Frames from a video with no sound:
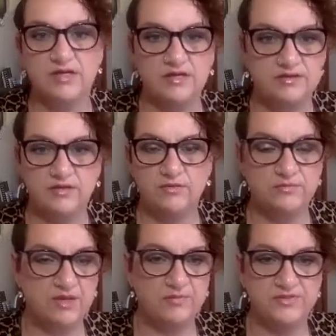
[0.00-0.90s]
anything with
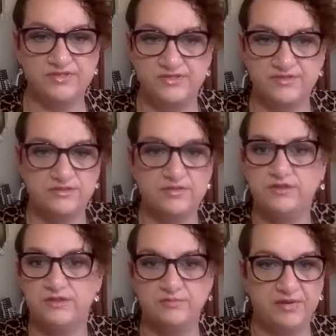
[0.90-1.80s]
paper, scissors,
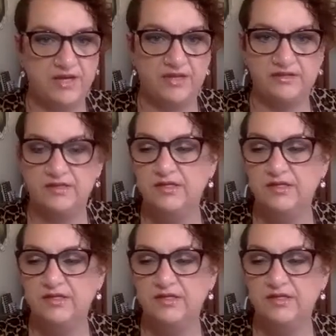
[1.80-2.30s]
glue, paint,